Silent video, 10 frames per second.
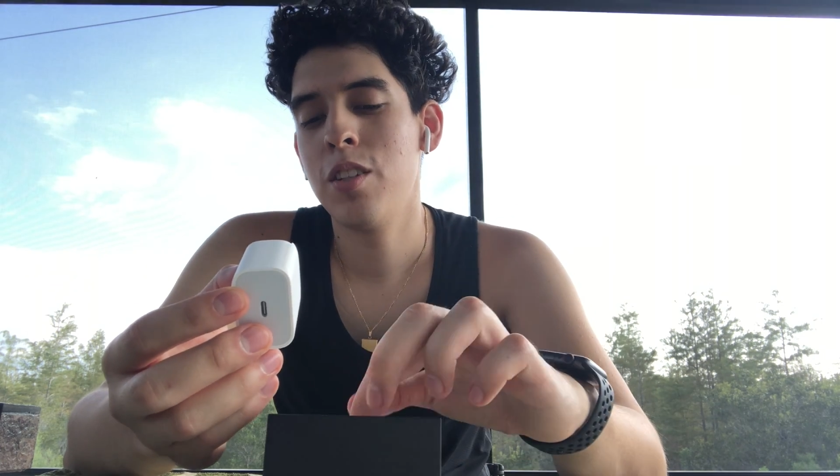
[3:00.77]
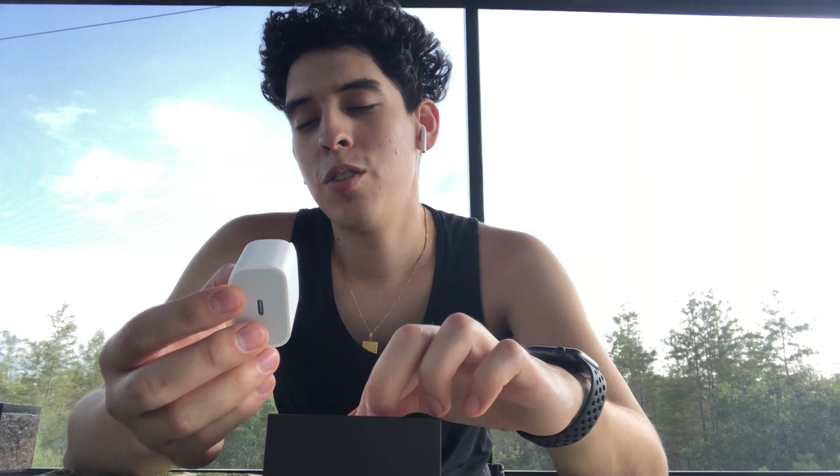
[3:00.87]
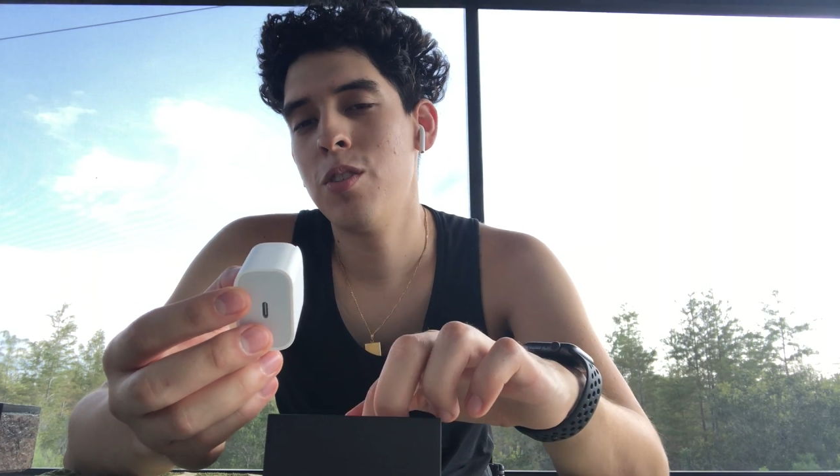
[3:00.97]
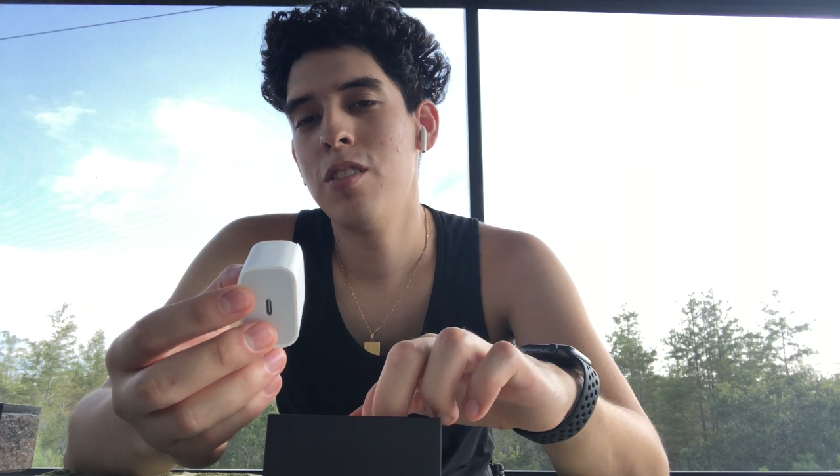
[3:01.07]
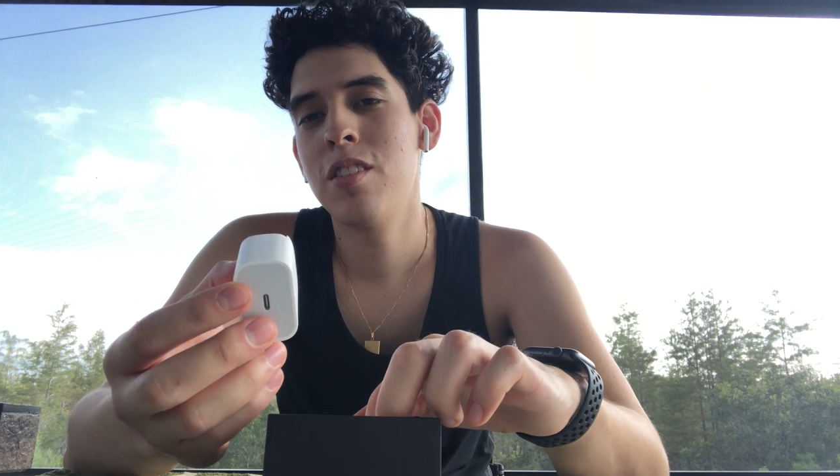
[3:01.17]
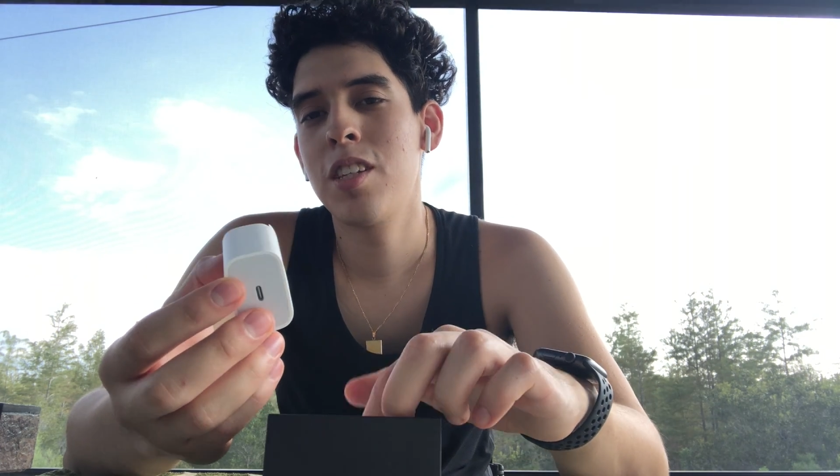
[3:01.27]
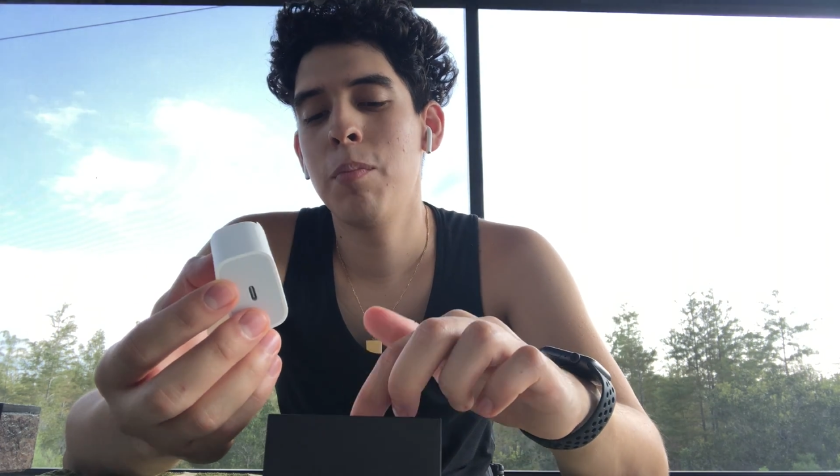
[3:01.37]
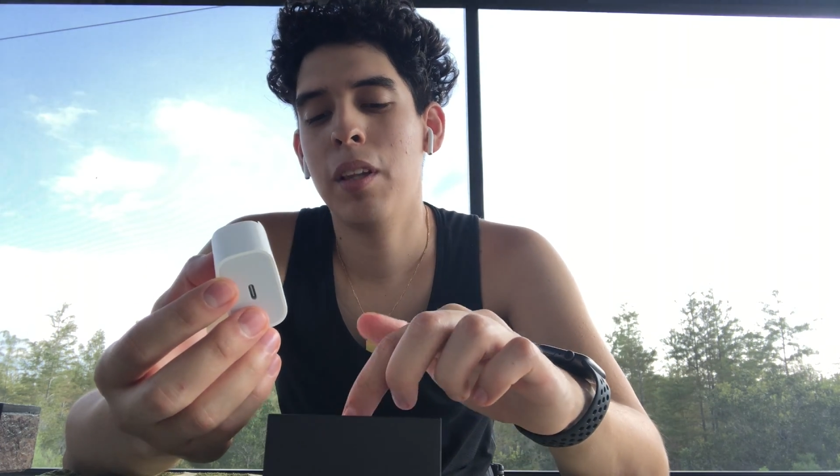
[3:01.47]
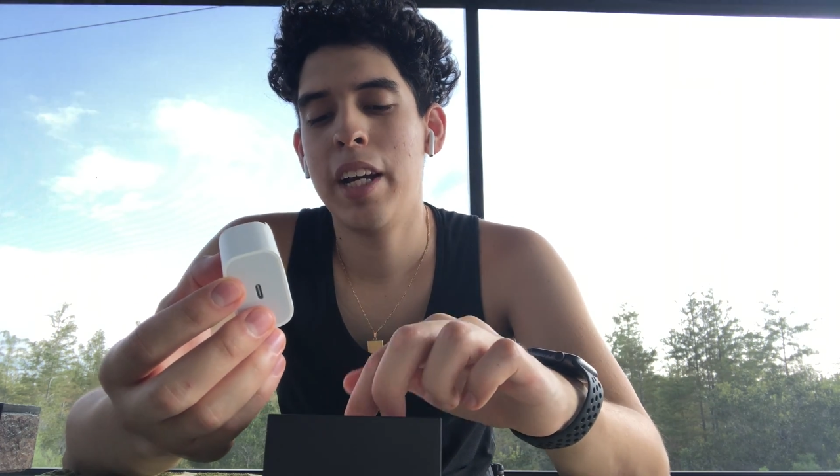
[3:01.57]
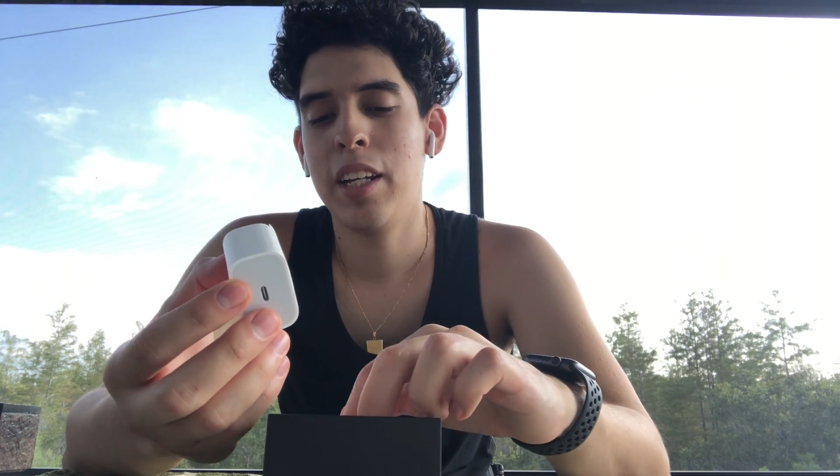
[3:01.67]
uses the
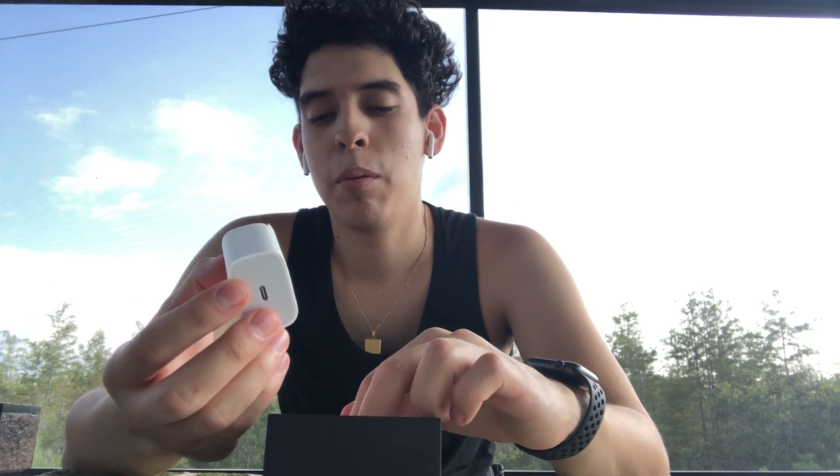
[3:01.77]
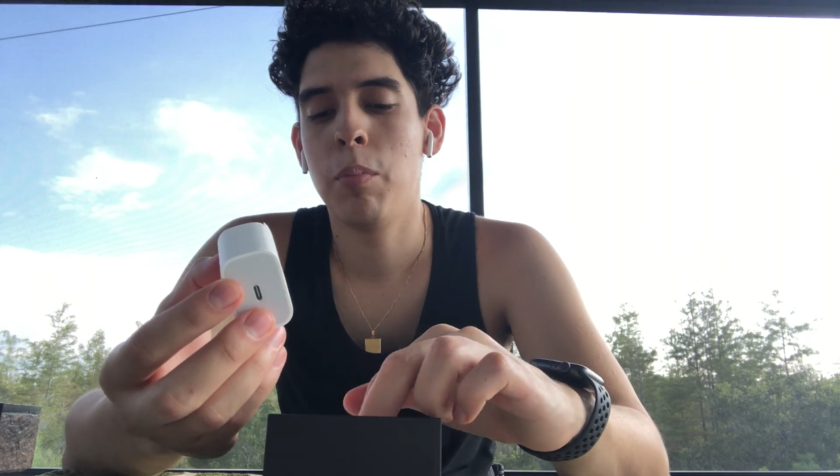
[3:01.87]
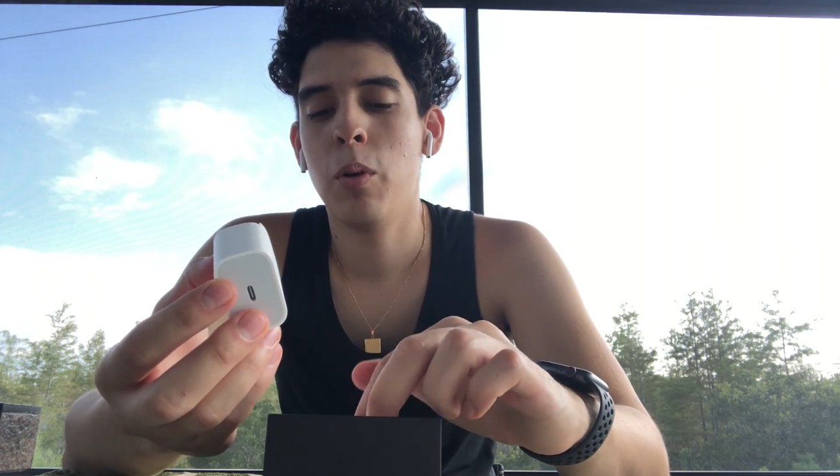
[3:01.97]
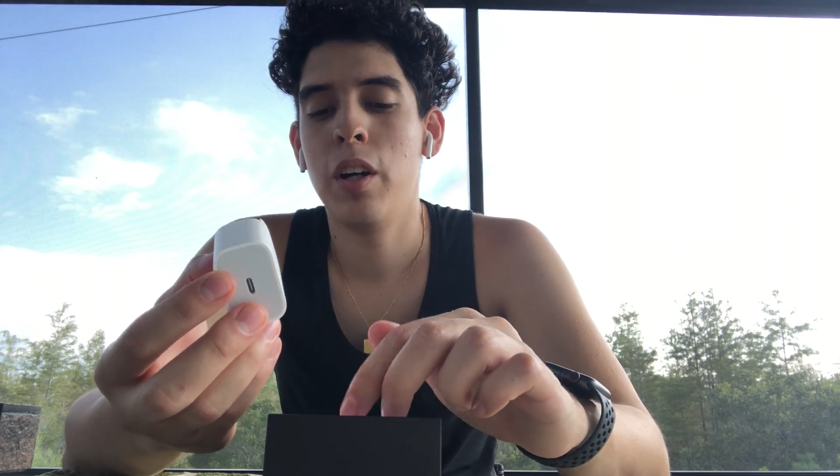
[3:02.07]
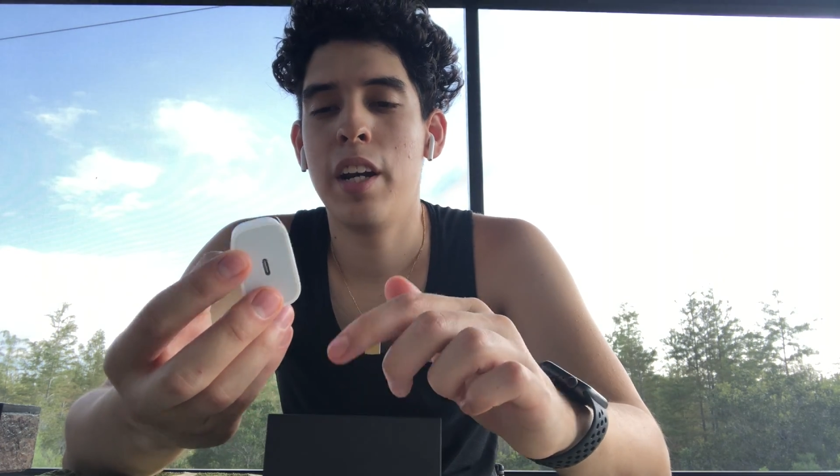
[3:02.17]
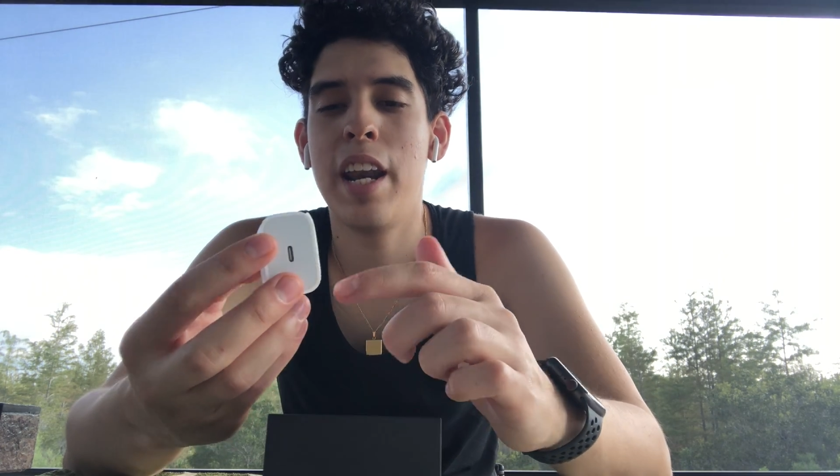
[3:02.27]
same Lightning port,